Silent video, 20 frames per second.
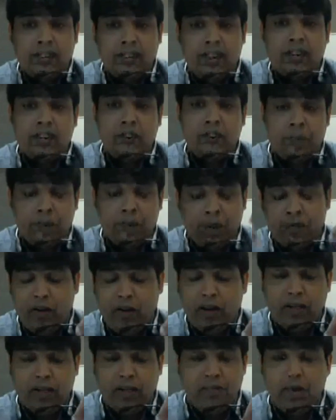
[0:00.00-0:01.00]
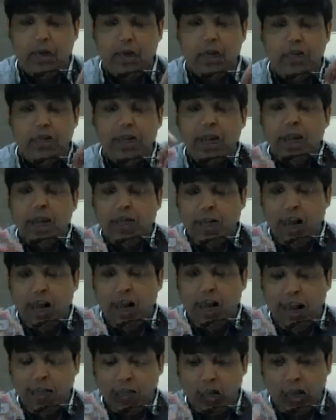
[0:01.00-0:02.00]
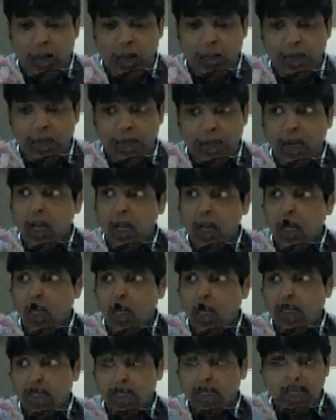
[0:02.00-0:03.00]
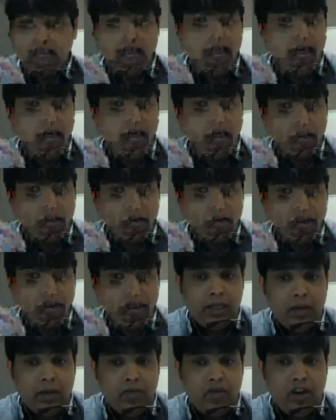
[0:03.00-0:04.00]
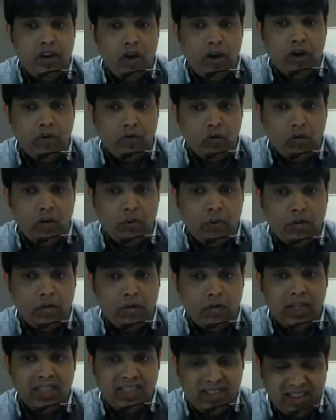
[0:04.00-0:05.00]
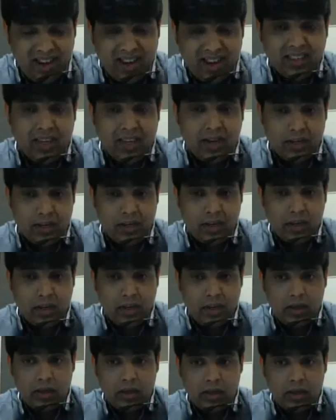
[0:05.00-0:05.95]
Like that, factory worker will not have to come there, or center distribution team will not have to come there. Is it like that?